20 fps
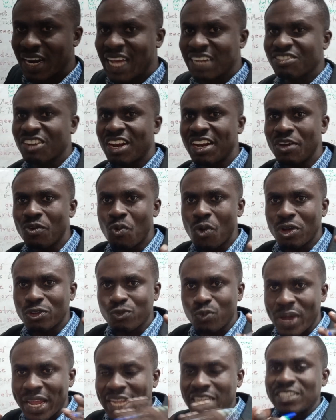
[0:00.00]
lateral lingual
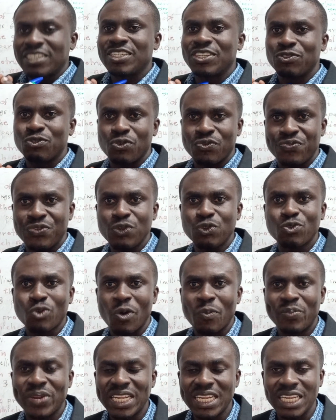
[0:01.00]
swellings to fuse
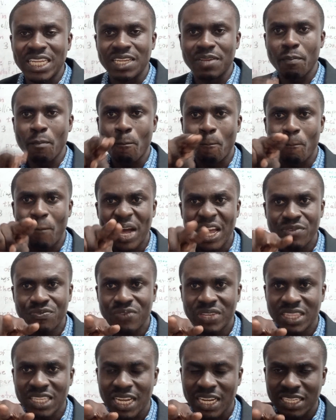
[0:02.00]
completely,
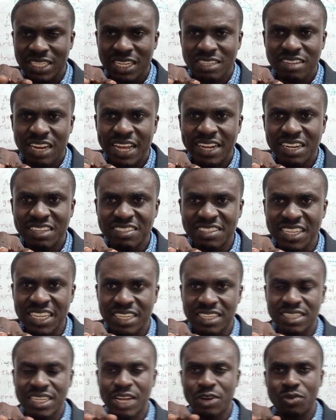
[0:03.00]
bifid tongue, just like the
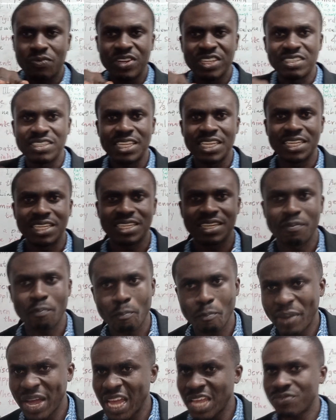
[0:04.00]
snake, that of the snake,
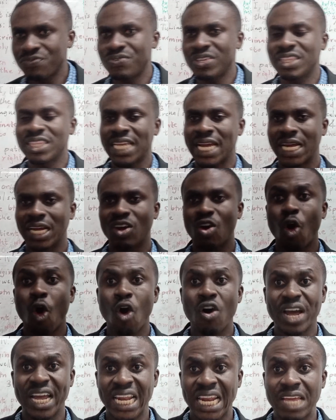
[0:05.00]
bifid tongue
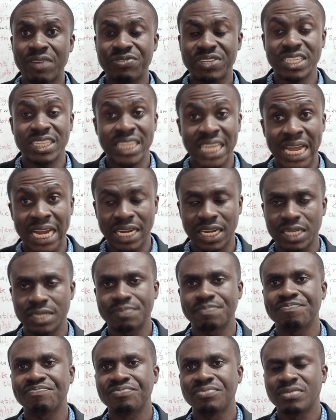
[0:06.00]
or cleft tongue.
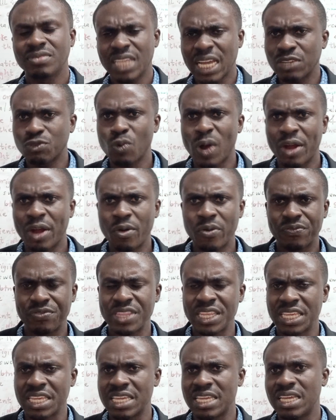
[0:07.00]
That's one of
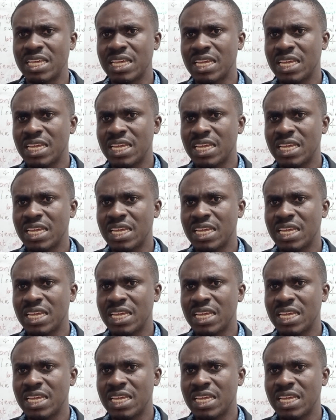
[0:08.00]
the